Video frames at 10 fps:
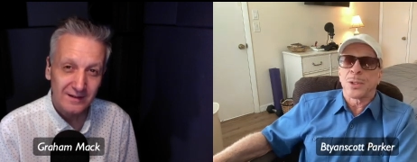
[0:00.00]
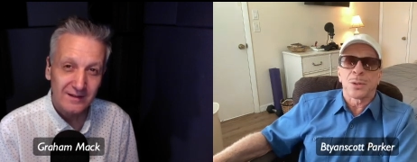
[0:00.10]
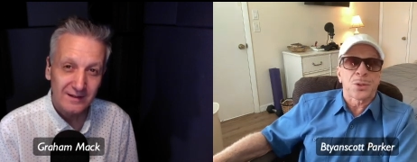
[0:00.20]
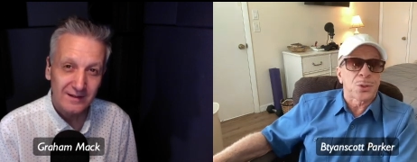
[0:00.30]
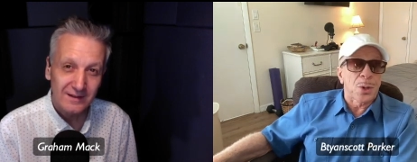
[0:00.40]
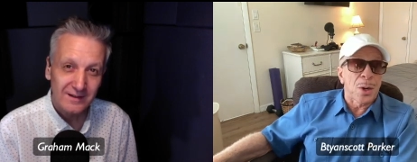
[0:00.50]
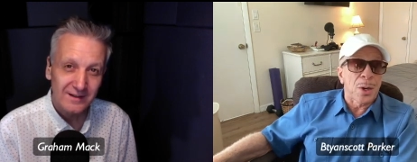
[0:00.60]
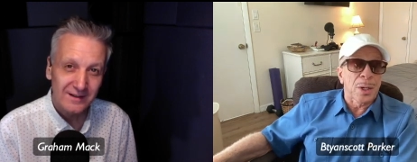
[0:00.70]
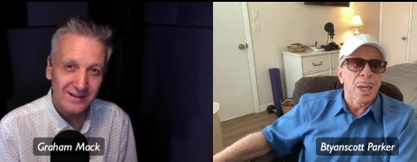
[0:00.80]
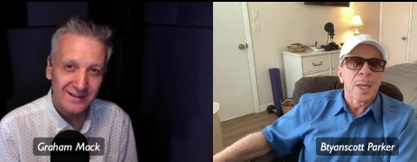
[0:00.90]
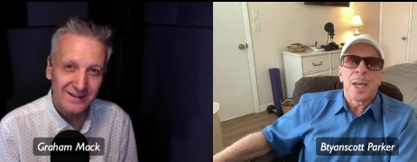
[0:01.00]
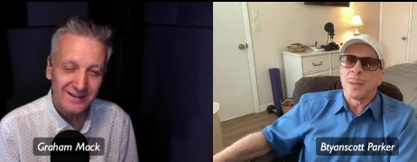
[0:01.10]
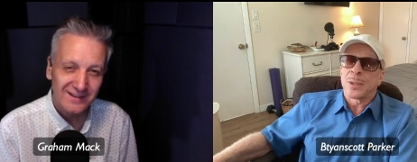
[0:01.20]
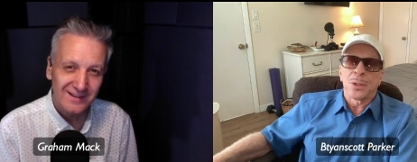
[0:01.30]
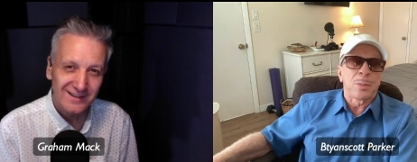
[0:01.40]
Speaker 1: I'm still strong.
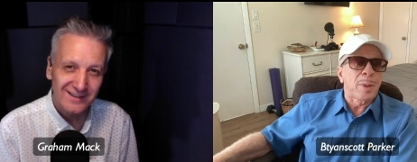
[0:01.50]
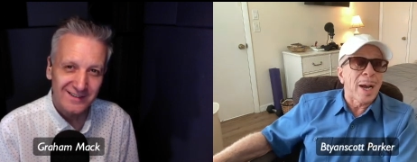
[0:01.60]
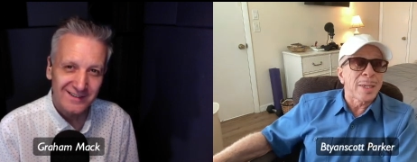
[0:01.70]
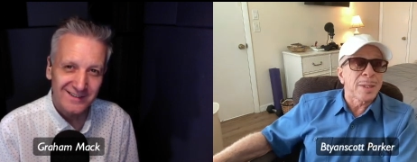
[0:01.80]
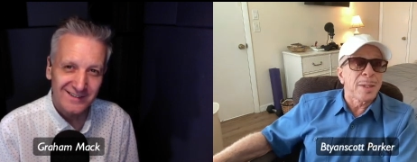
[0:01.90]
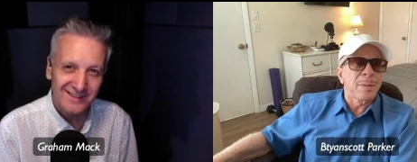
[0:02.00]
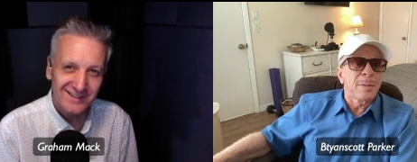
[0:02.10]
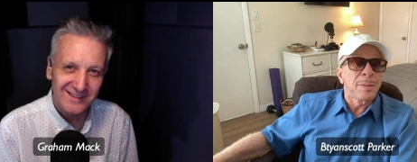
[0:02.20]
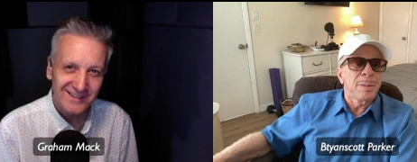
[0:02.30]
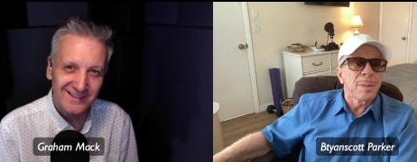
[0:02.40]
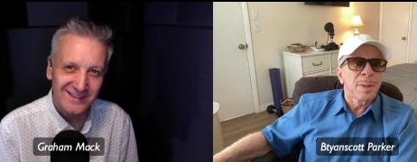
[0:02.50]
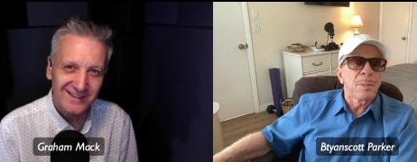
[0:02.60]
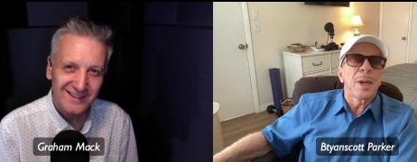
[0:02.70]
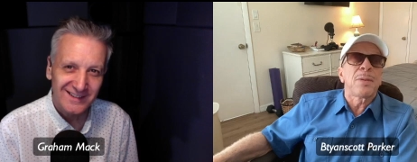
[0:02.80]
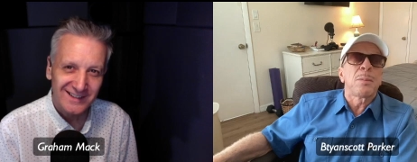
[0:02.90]
I'm still positive,
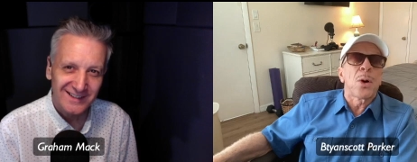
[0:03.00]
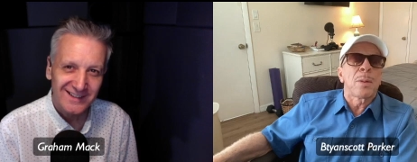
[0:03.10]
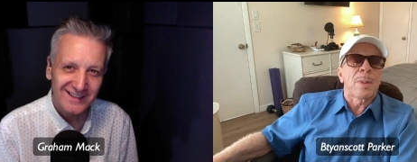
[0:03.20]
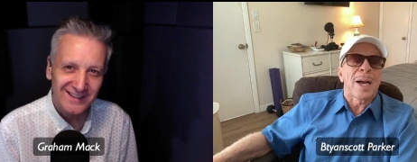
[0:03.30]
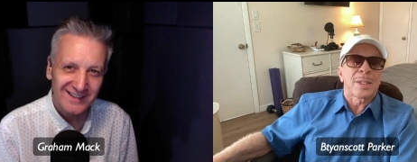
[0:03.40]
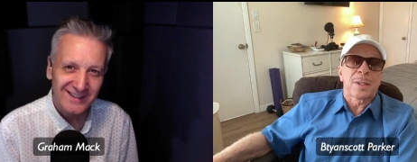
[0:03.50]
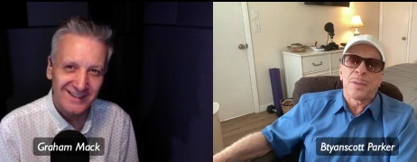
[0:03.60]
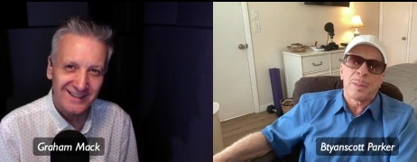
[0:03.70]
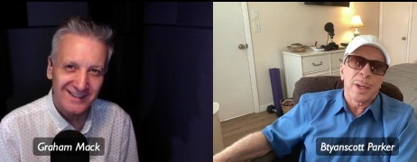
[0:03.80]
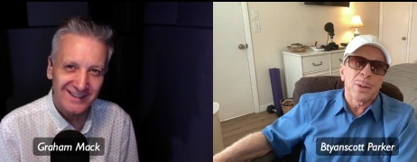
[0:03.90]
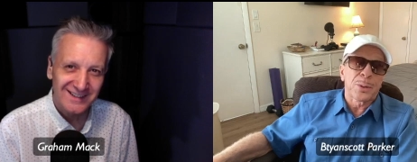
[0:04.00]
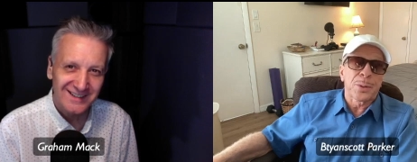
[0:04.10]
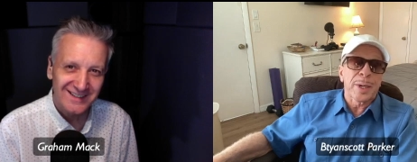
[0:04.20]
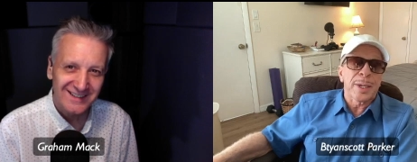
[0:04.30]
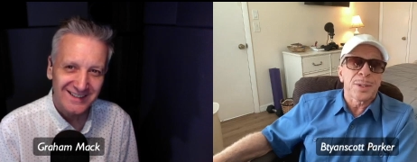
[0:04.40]
even more positive in my
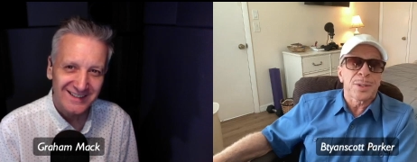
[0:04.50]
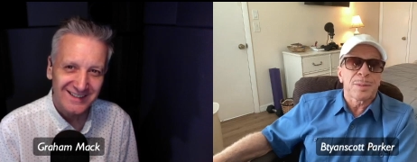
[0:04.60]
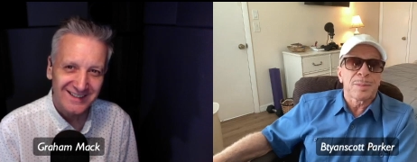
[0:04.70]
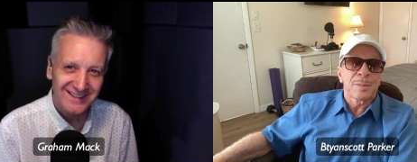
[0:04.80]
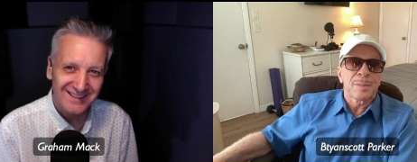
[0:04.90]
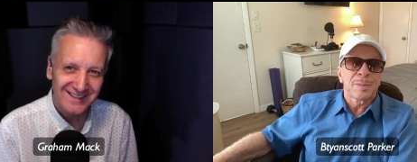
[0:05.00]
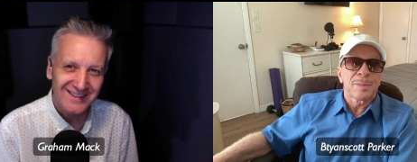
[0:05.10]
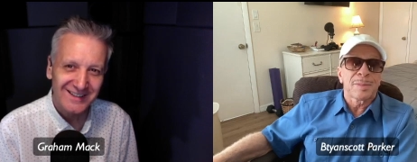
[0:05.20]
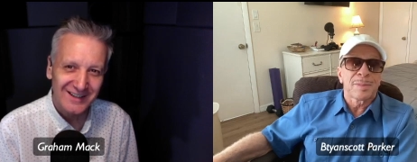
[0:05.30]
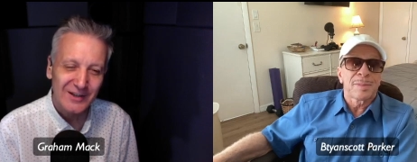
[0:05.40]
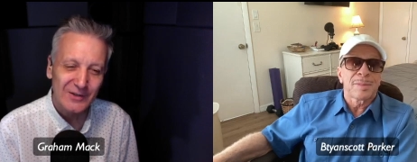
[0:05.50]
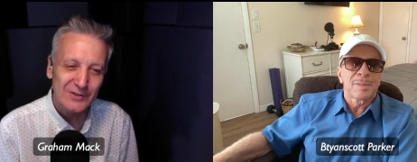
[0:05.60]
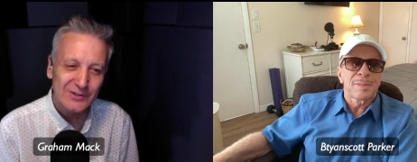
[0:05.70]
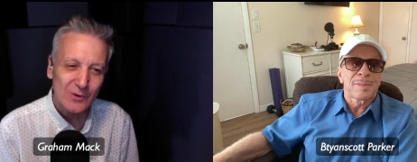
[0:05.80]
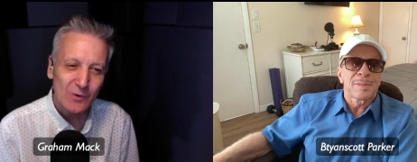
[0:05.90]
older age.
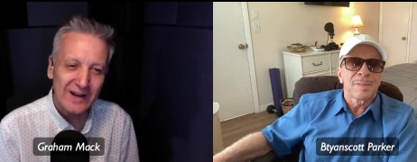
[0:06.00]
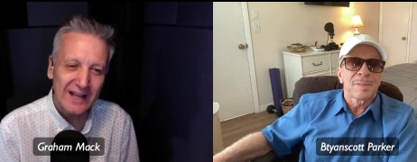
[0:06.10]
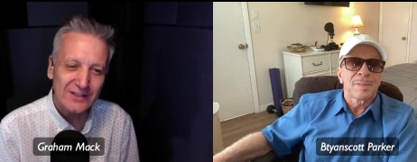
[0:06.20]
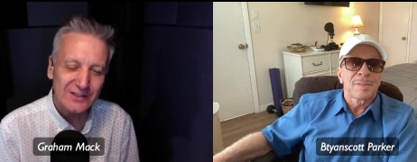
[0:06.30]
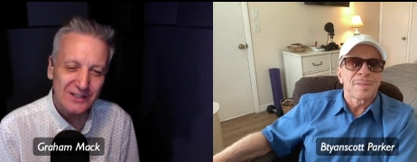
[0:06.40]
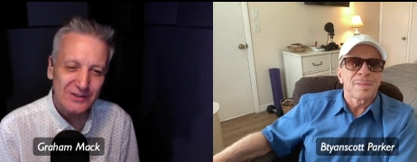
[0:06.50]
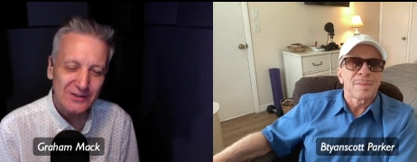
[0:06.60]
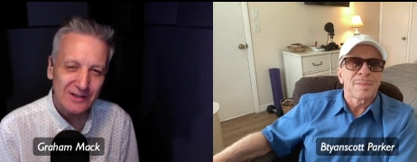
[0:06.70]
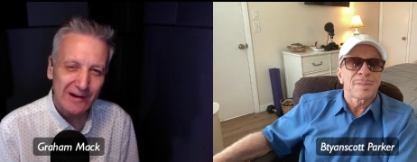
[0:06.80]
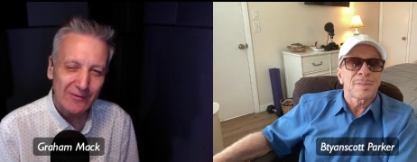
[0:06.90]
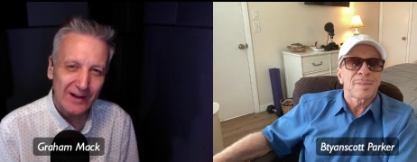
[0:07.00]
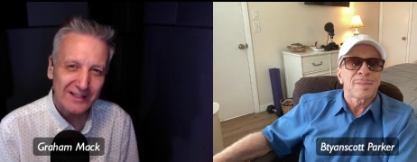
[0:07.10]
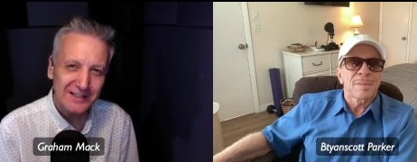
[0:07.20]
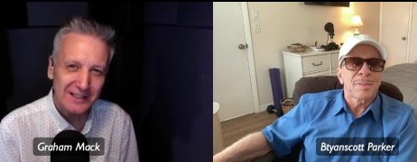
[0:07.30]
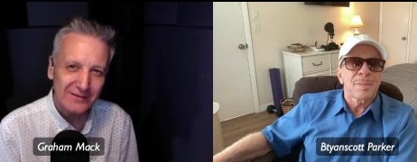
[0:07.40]
Speaker 2: So what age did you start
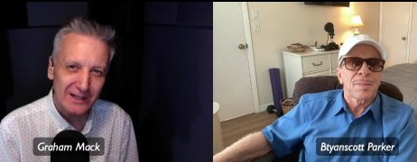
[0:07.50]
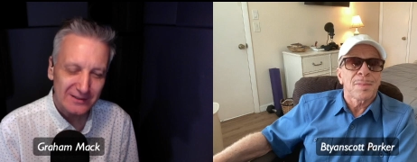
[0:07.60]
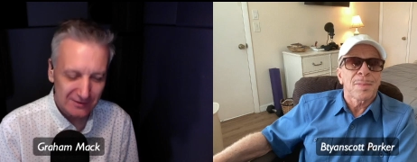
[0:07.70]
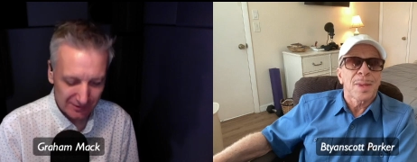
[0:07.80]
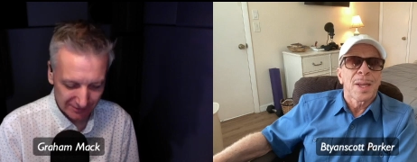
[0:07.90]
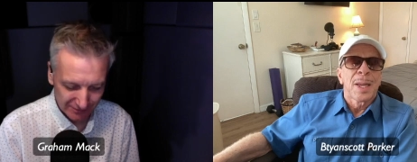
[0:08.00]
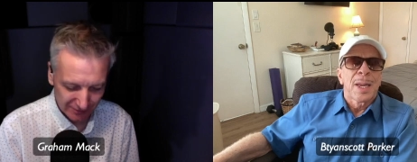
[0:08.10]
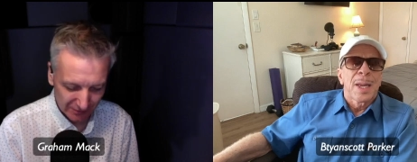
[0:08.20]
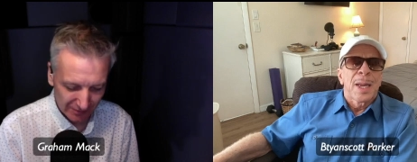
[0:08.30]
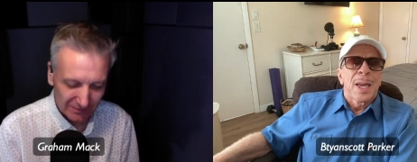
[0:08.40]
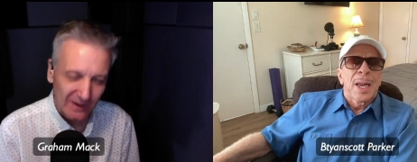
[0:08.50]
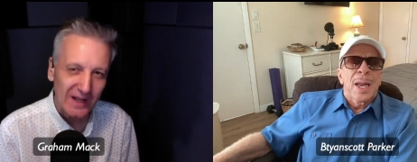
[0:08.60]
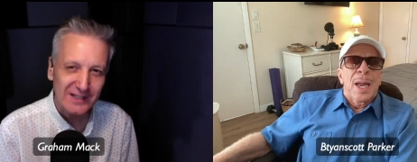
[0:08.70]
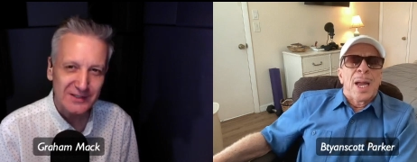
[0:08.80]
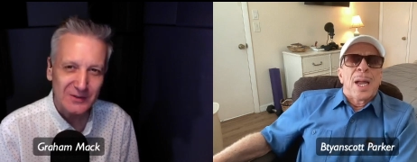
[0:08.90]
writing, if that's not too
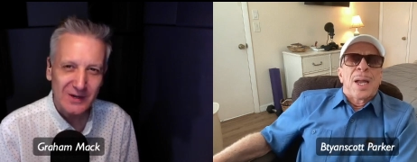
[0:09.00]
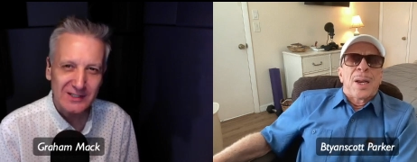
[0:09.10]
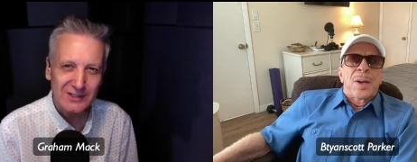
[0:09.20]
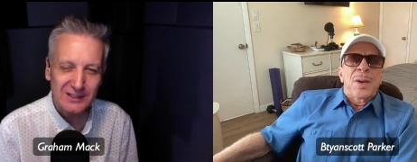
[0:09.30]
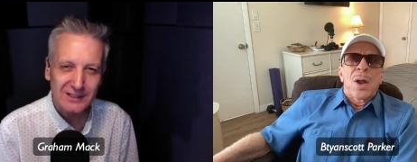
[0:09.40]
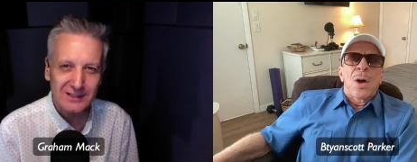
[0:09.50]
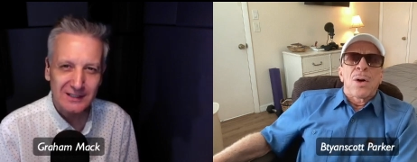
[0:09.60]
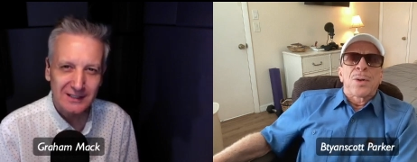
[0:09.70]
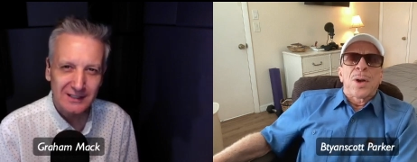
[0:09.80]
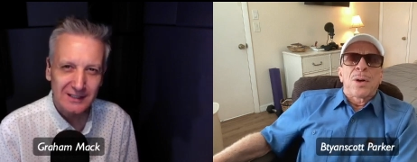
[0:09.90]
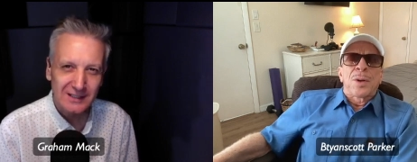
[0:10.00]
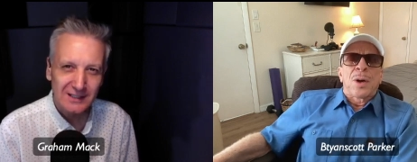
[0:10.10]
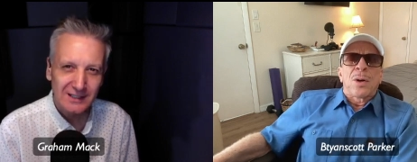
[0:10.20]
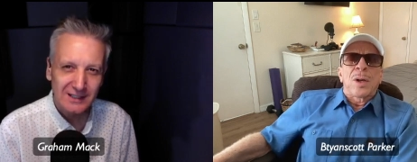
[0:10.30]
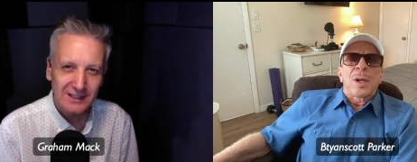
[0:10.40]
impolite a question?
Speaker 1: No, no,
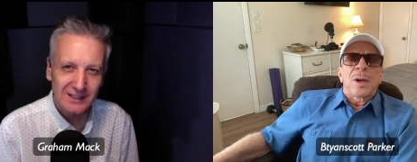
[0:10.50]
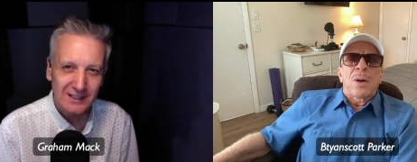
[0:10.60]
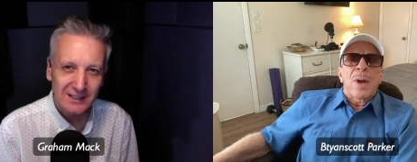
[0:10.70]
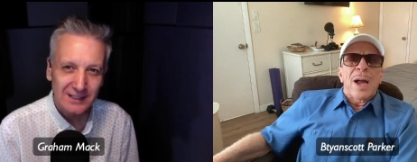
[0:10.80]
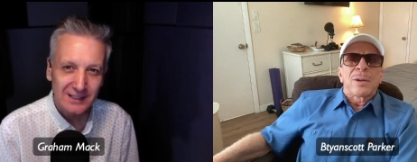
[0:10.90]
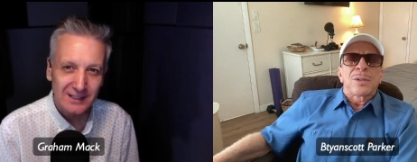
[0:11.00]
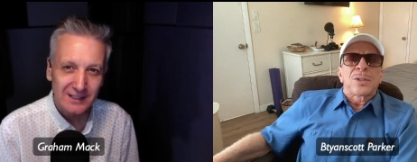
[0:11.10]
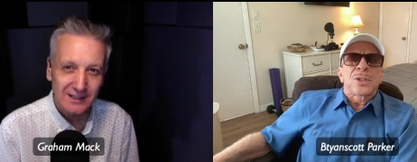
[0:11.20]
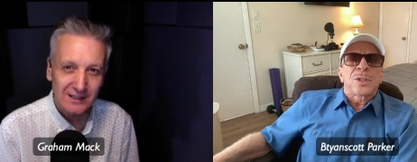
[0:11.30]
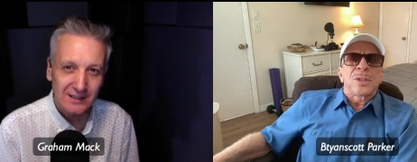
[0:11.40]
no. Around,